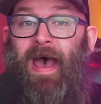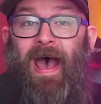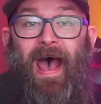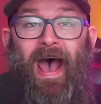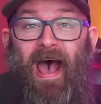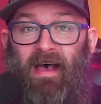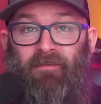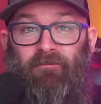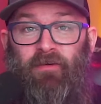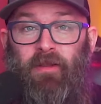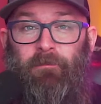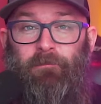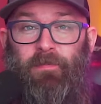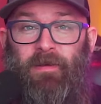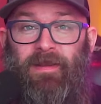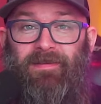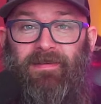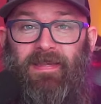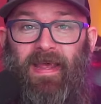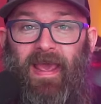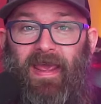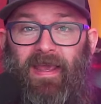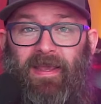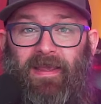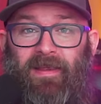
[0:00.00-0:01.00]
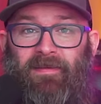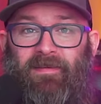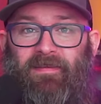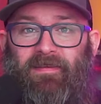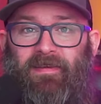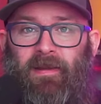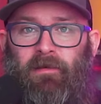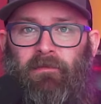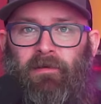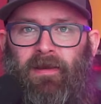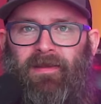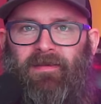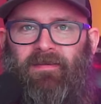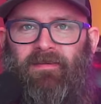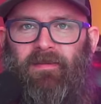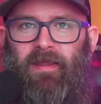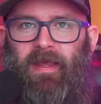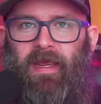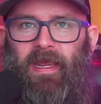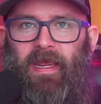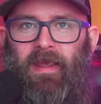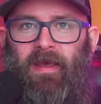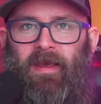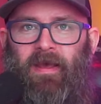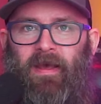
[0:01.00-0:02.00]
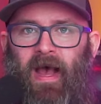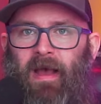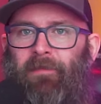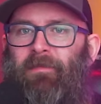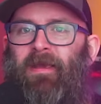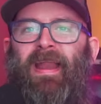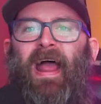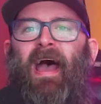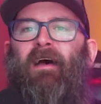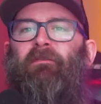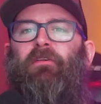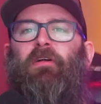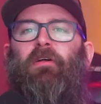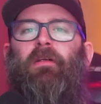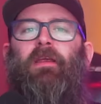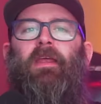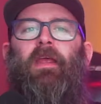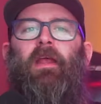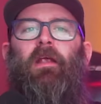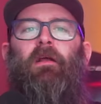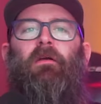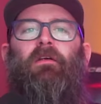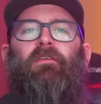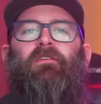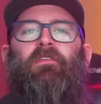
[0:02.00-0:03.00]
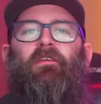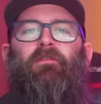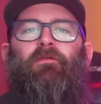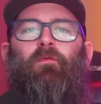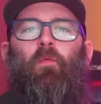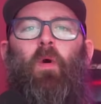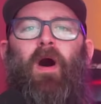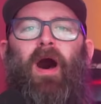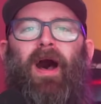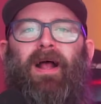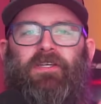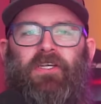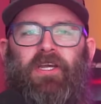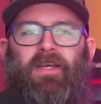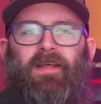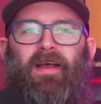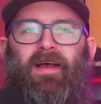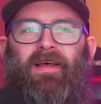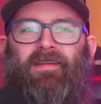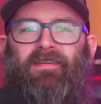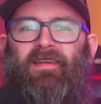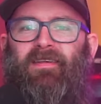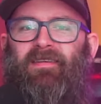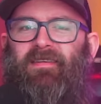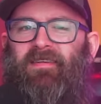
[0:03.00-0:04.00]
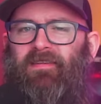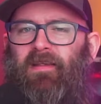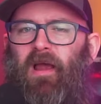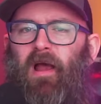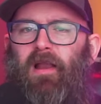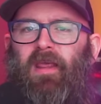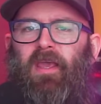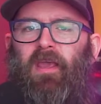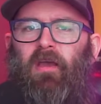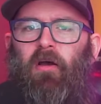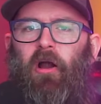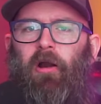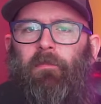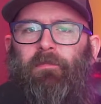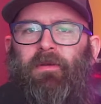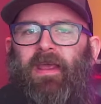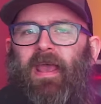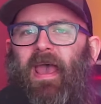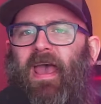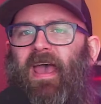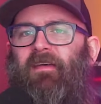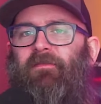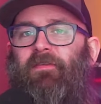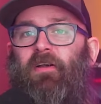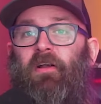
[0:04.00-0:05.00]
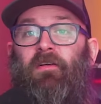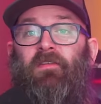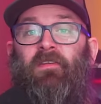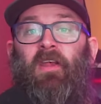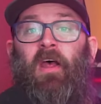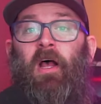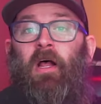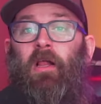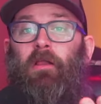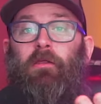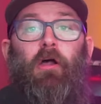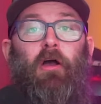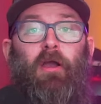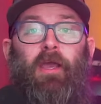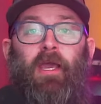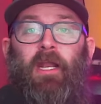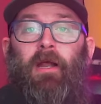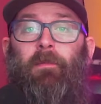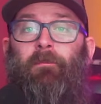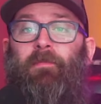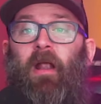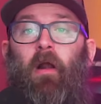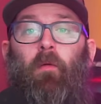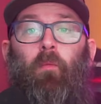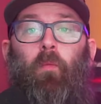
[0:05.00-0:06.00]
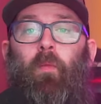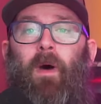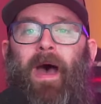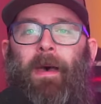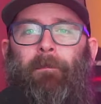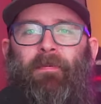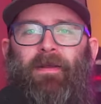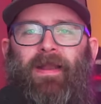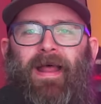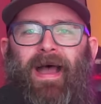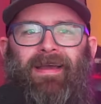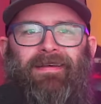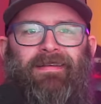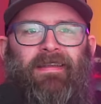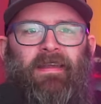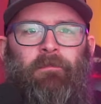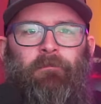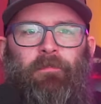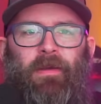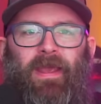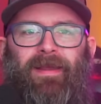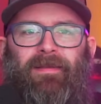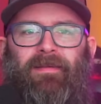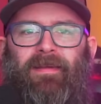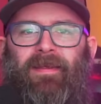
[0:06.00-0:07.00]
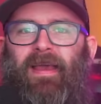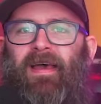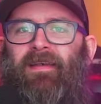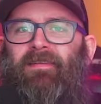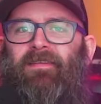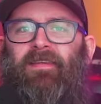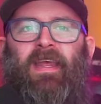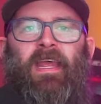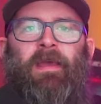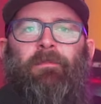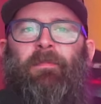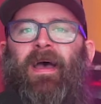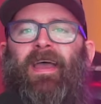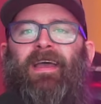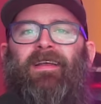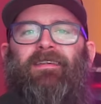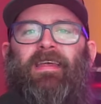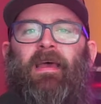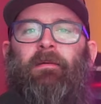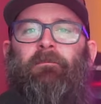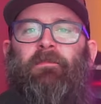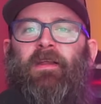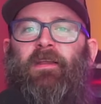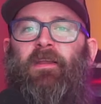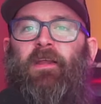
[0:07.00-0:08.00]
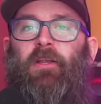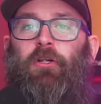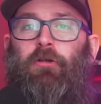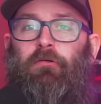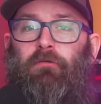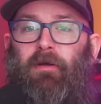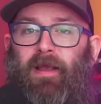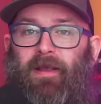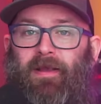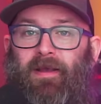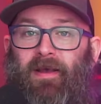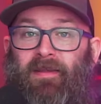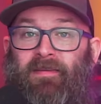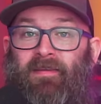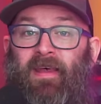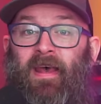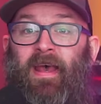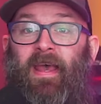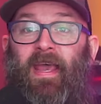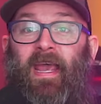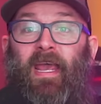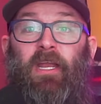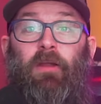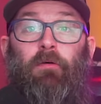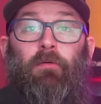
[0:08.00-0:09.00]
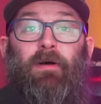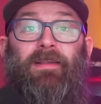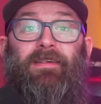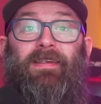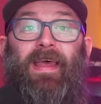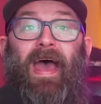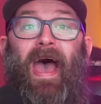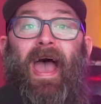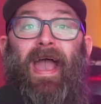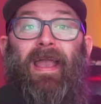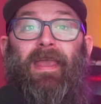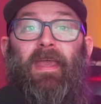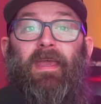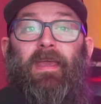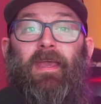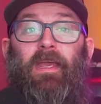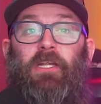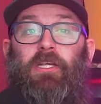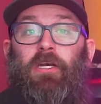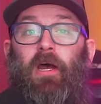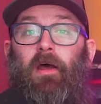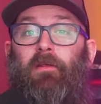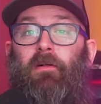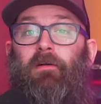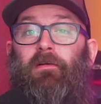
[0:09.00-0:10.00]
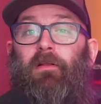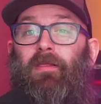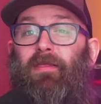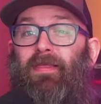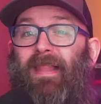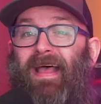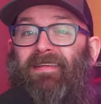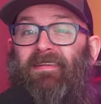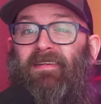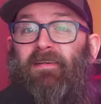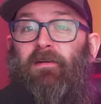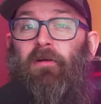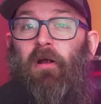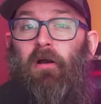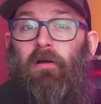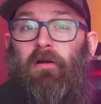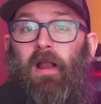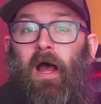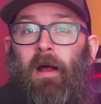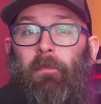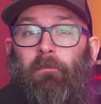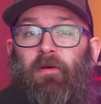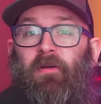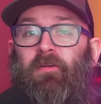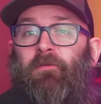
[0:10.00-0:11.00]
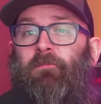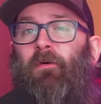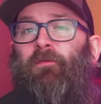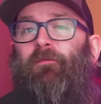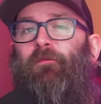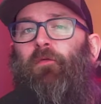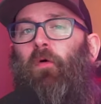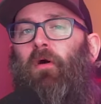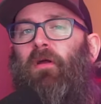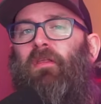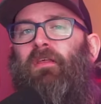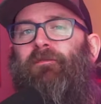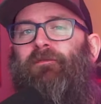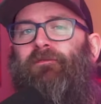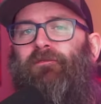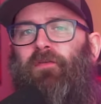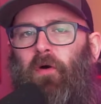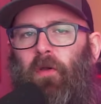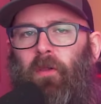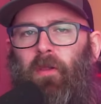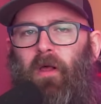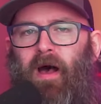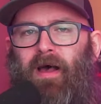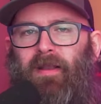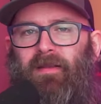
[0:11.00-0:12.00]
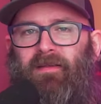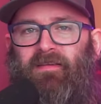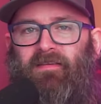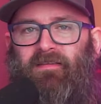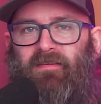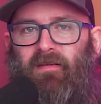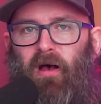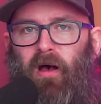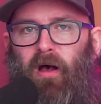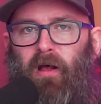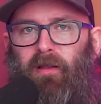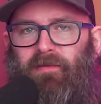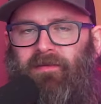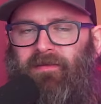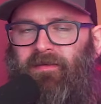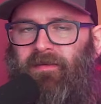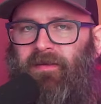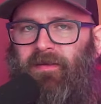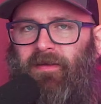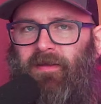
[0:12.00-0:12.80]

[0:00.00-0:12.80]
haven't been taken seriously. I mean, after years of watching us and studying our behaviors, look at them, they're weaponizing PTSD by attempting to trick us into attacking each other to lessen our numbers before the full-on assault.